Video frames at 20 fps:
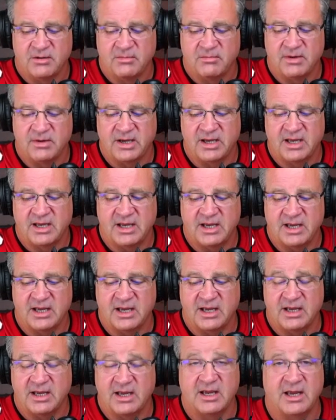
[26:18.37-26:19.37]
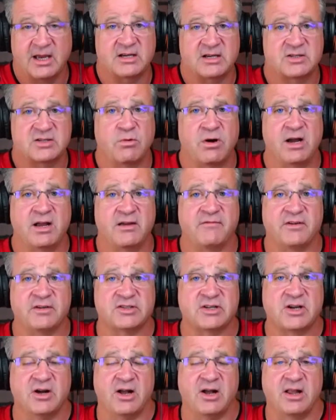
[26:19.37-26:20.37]
my ex-wife is
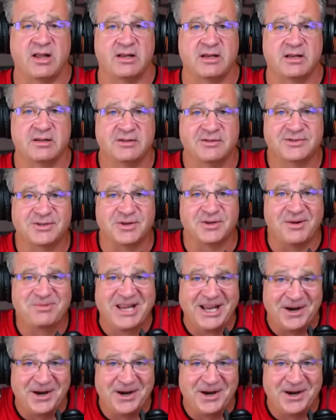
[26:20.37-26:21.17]
calling, so I'm